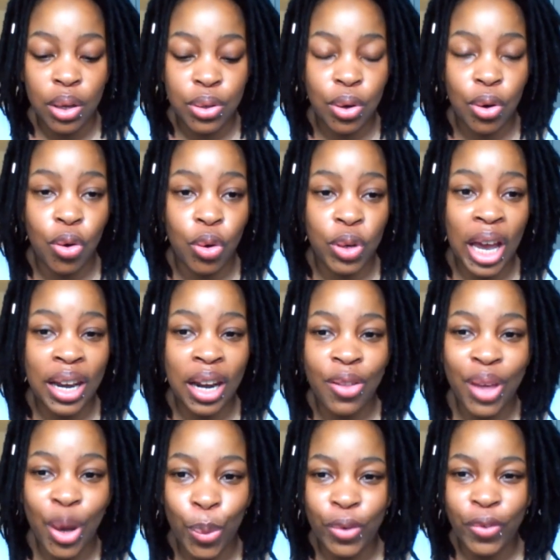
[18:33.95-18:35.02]
So yeah, now
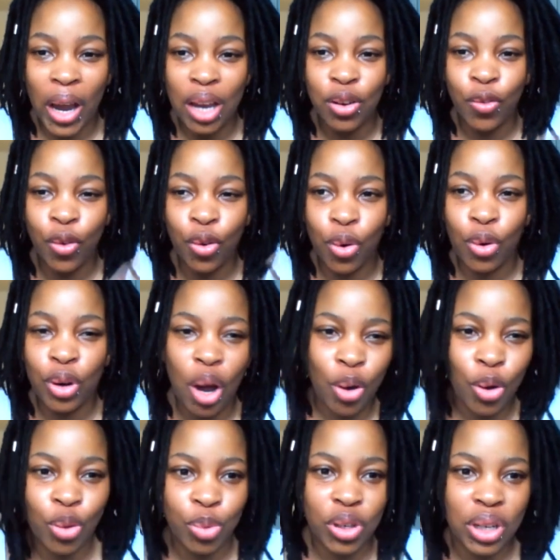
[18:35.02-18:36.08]
that we've kind of grown our
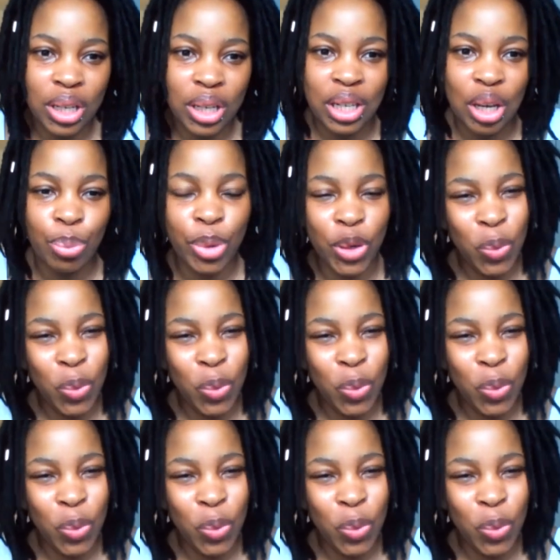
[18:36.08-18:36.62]
community a bit,